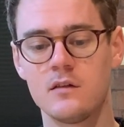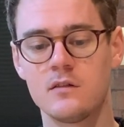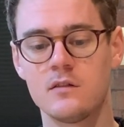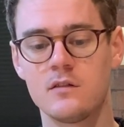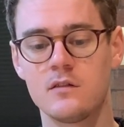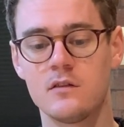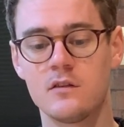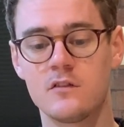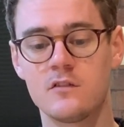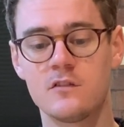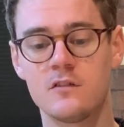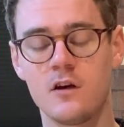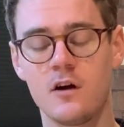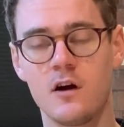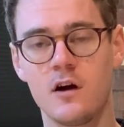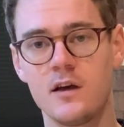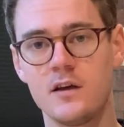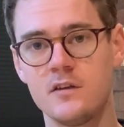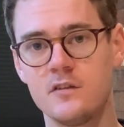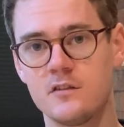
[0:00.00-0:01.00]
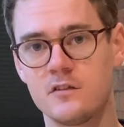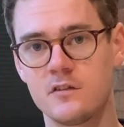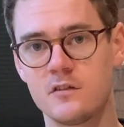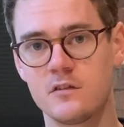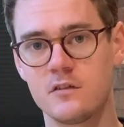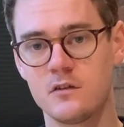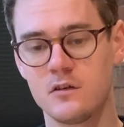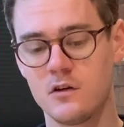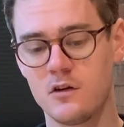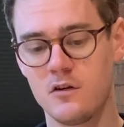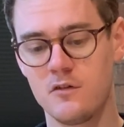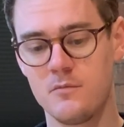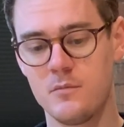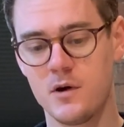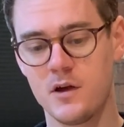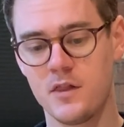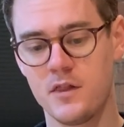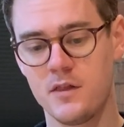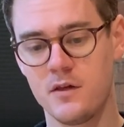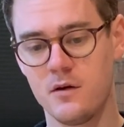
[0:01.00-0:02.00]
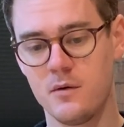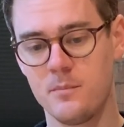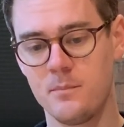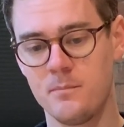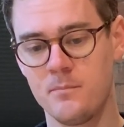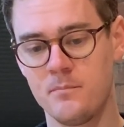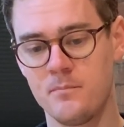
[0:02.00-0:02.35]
the size of my thumb.